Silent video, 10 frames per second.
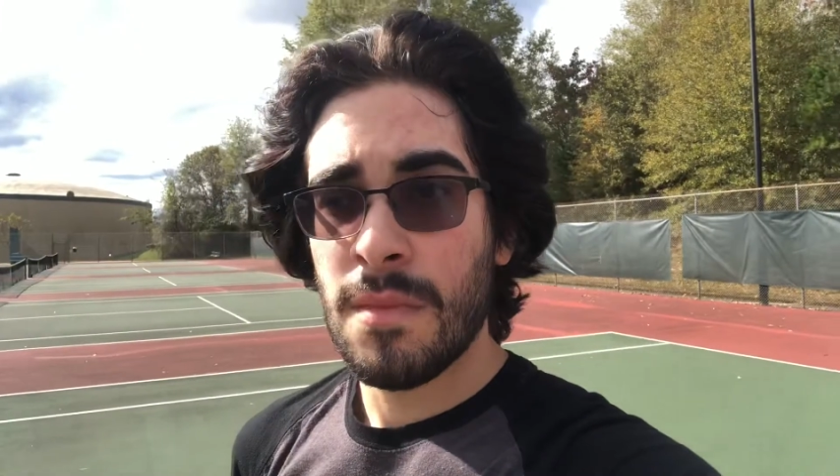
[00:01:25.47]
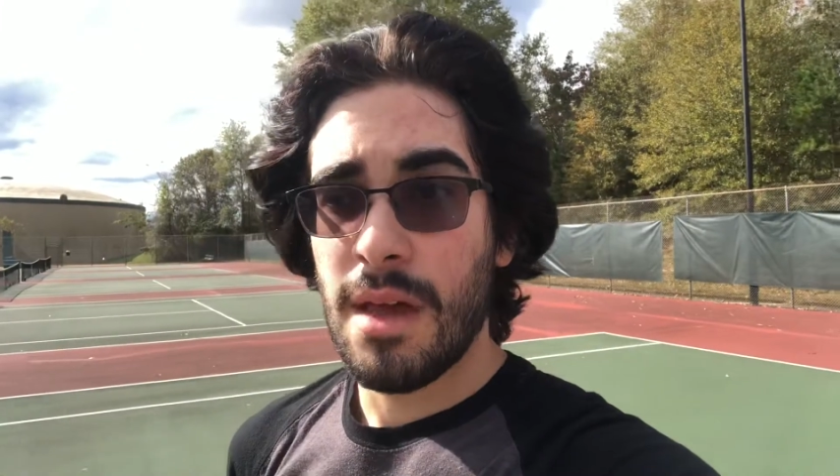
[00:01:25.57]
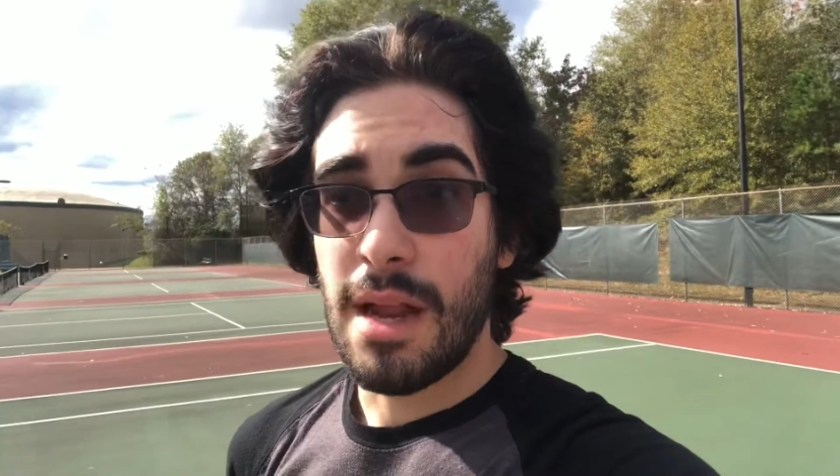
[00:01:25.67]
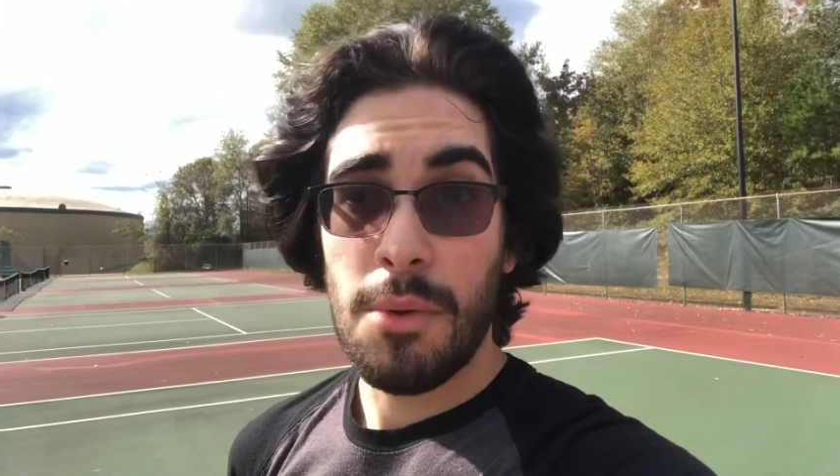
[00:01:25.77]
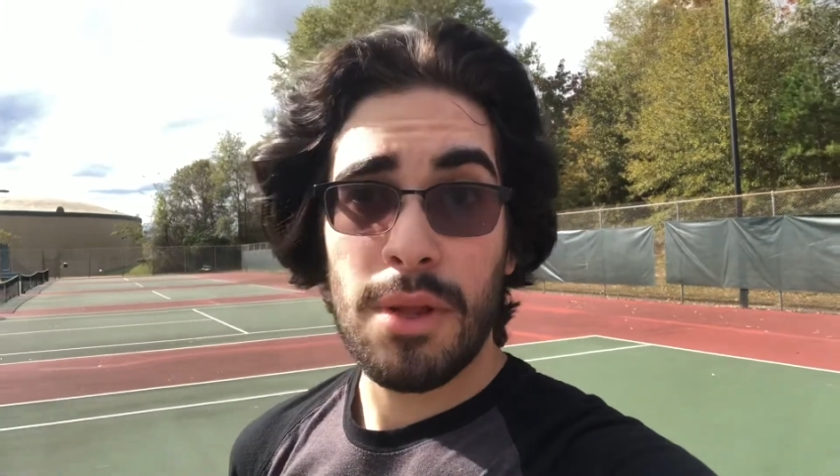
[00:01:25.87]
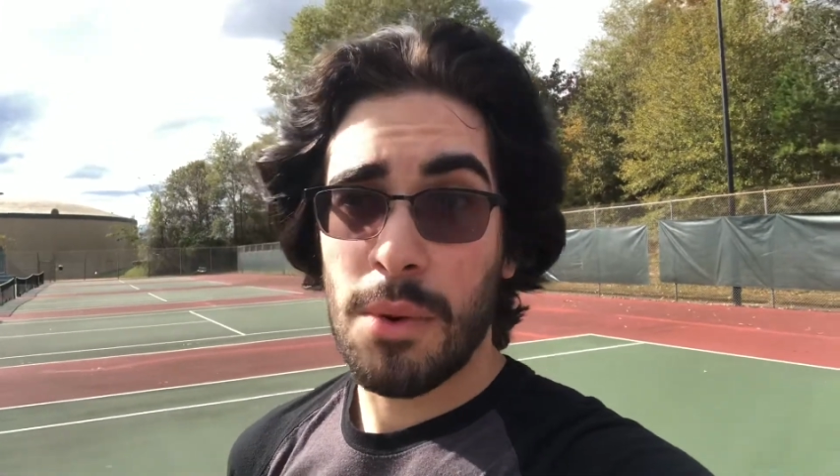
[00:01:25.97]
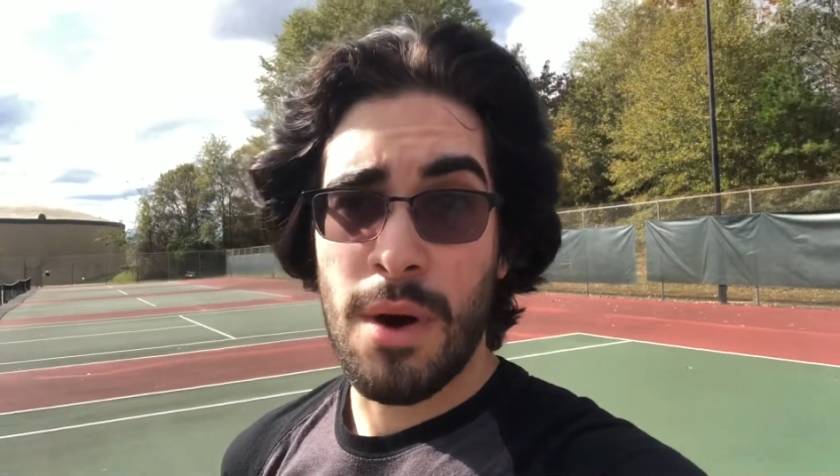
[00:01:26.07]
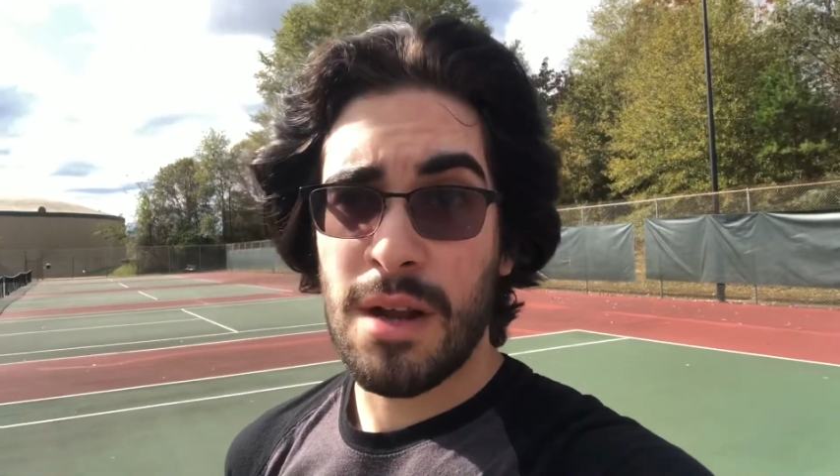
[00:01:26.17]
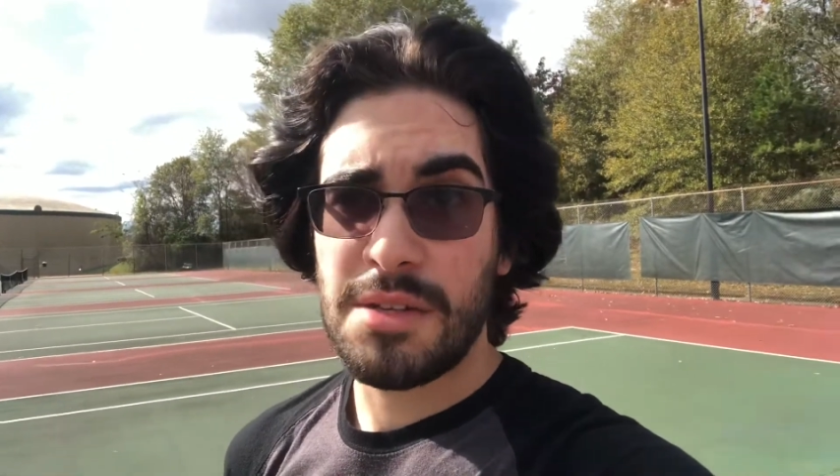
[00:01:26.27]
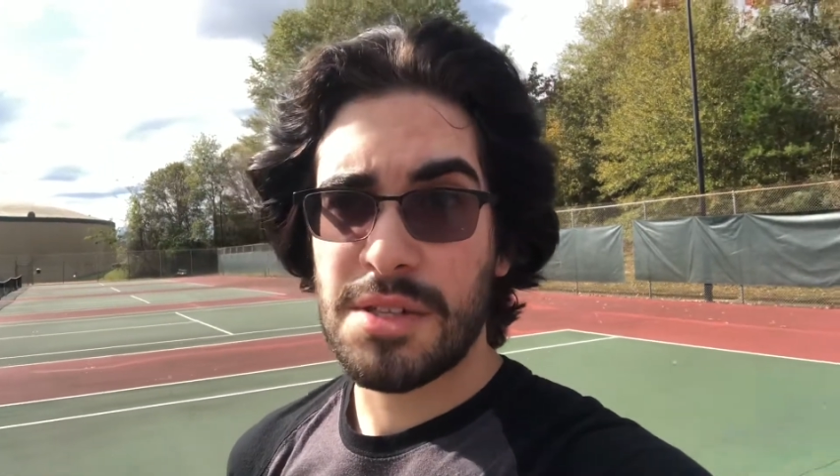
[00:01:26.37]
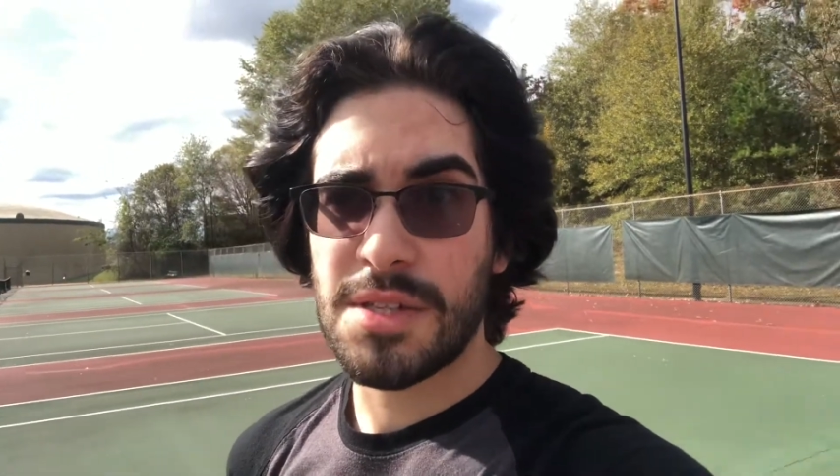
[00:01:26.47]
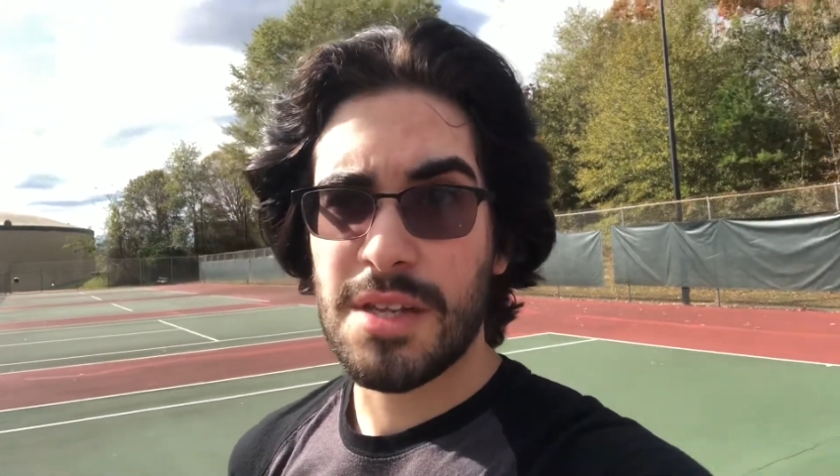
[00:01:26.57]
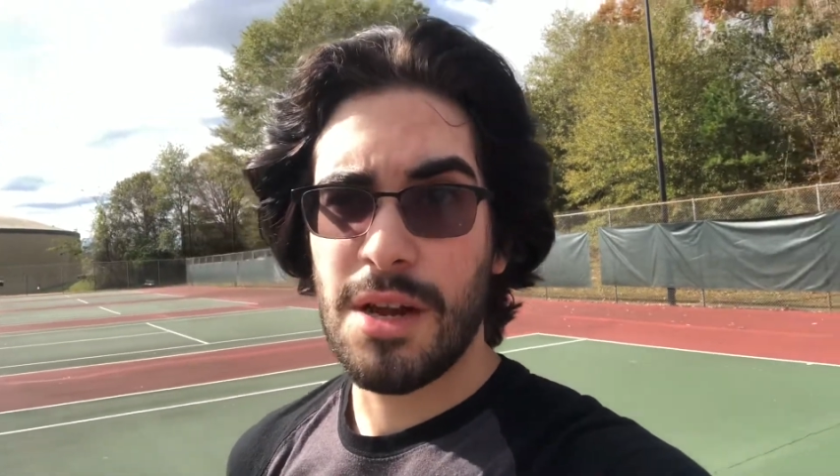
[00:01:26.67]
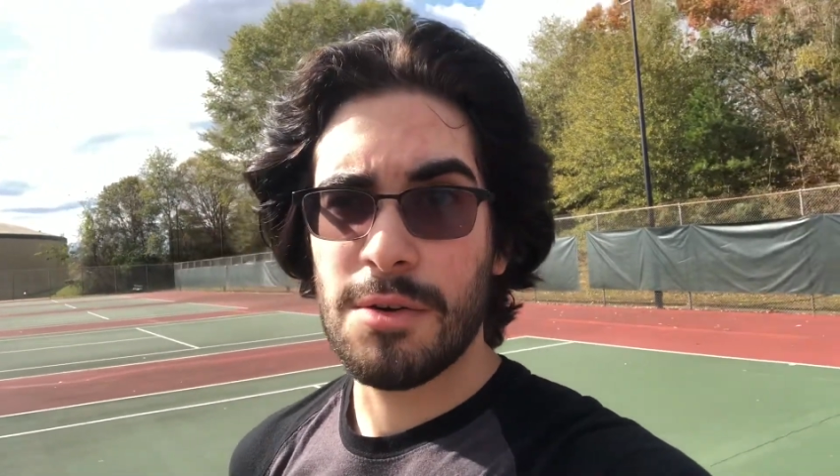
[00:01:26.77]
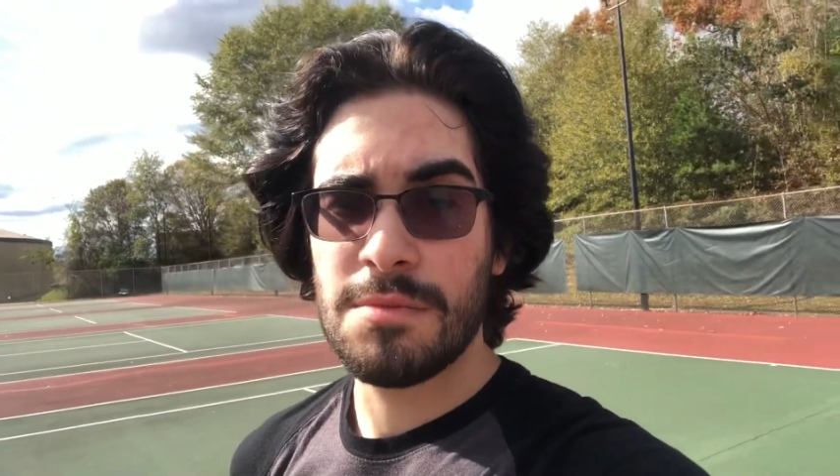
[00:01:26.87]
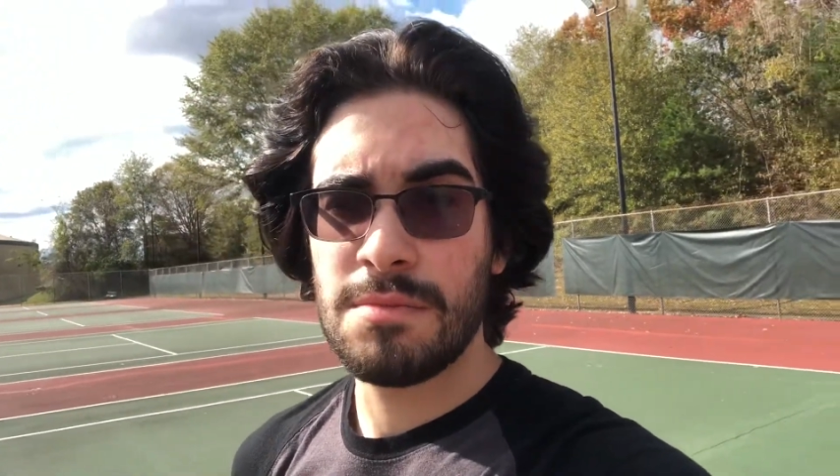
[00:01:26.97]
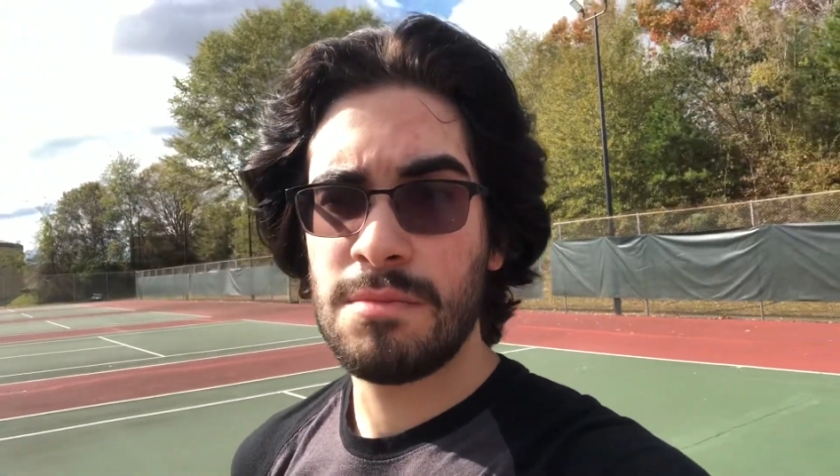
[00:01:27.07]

And I really want to just, you know,